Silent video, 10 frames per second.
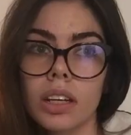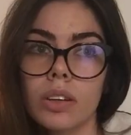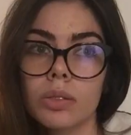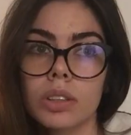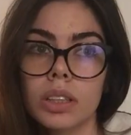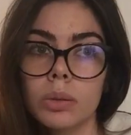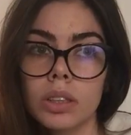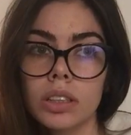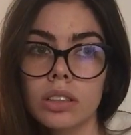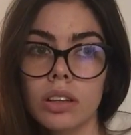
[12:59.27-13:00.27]
It really
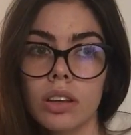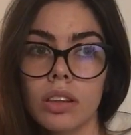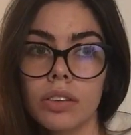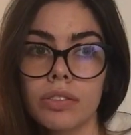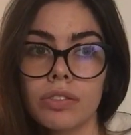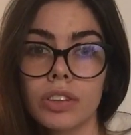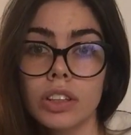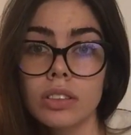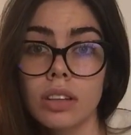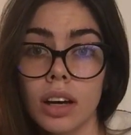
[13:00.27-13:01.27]
worked the
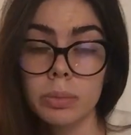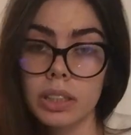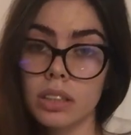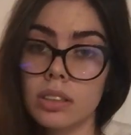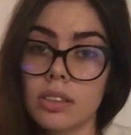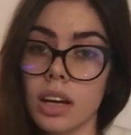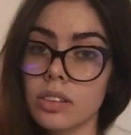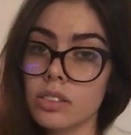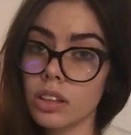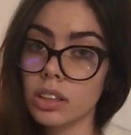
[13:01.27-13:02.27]
first time because I
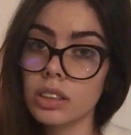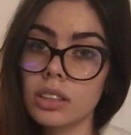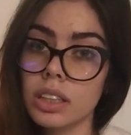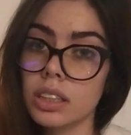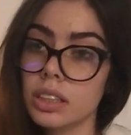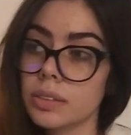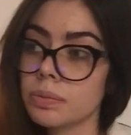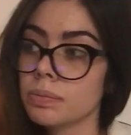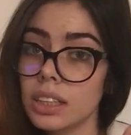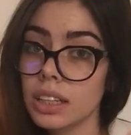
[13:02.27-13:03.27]
started dating
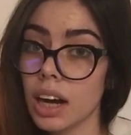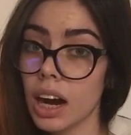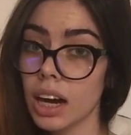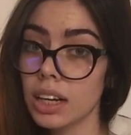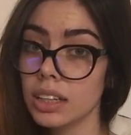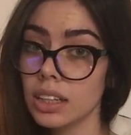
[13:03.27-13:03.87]
a guy